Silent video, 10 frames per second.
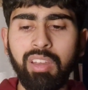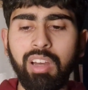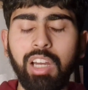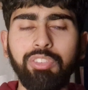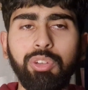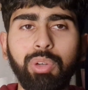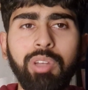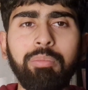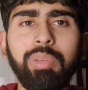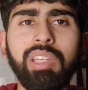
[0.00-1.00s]
I feel
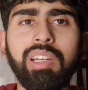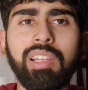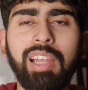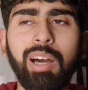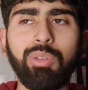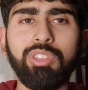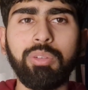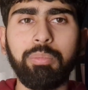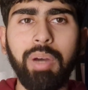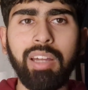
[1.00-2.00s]
him being allowed to
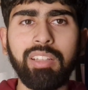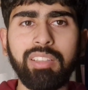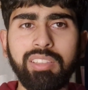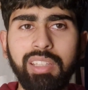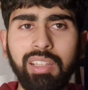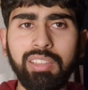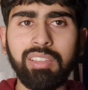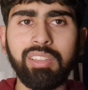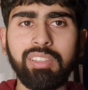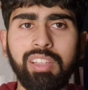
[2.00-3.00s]
bat at 6 in
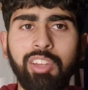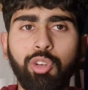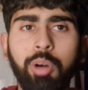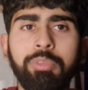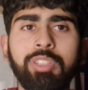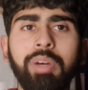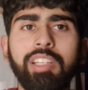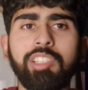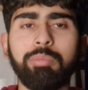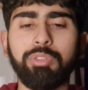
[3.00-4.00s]
the side will optimise
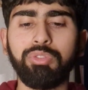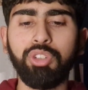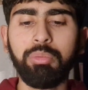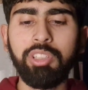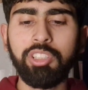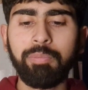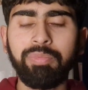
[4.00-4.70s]
his performance,